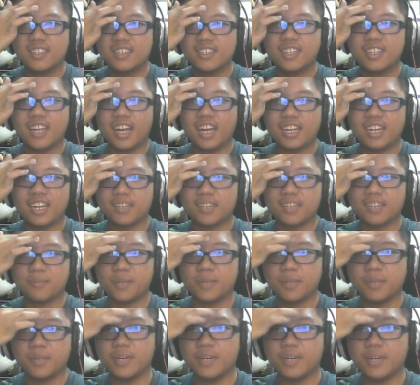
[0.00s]
lagging a
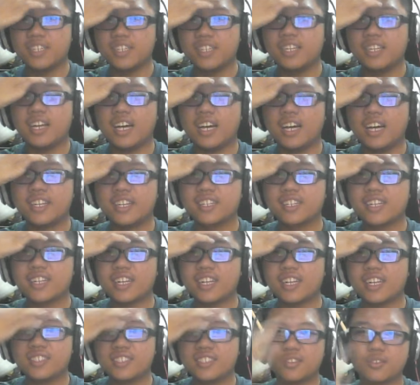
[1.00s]
bit, but I think
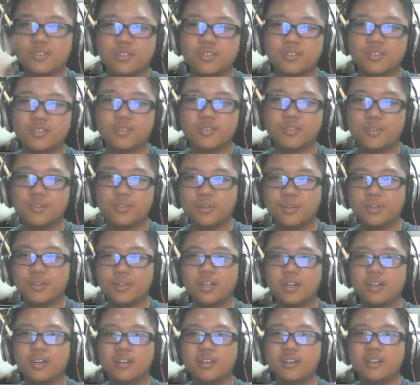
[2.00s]
that's
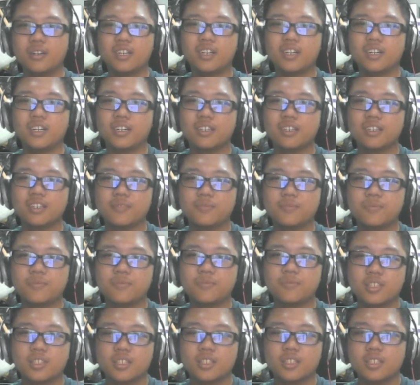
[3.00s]
also
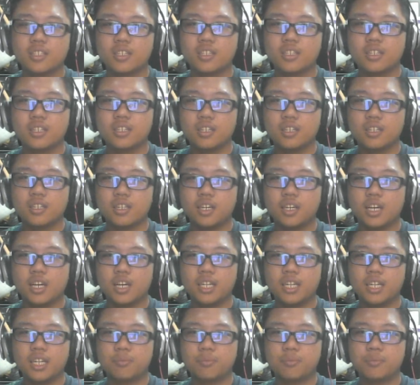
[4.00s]

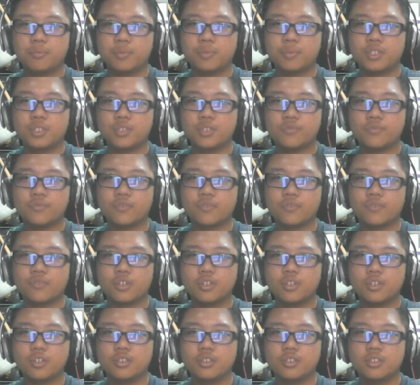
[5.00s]
an appropriation
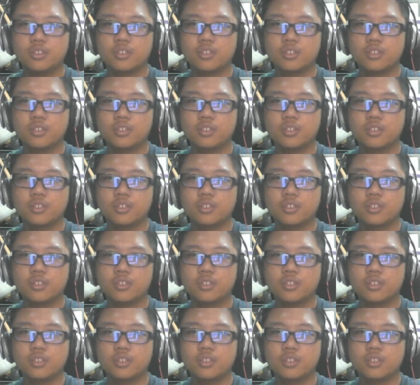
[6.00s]
for